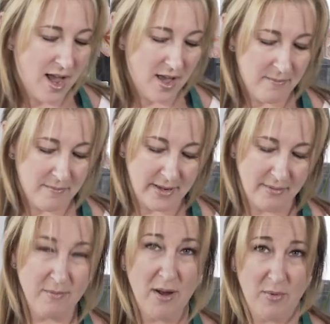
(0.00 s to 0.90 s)

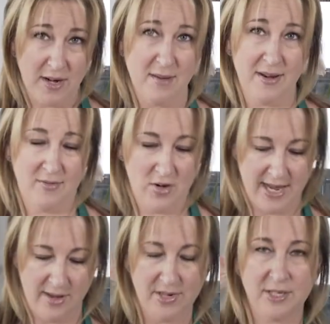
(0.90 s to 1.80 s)
You might want to come and have a look
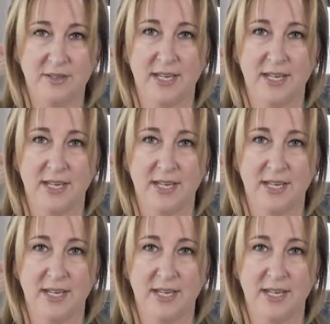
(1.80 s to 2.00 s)
at how I do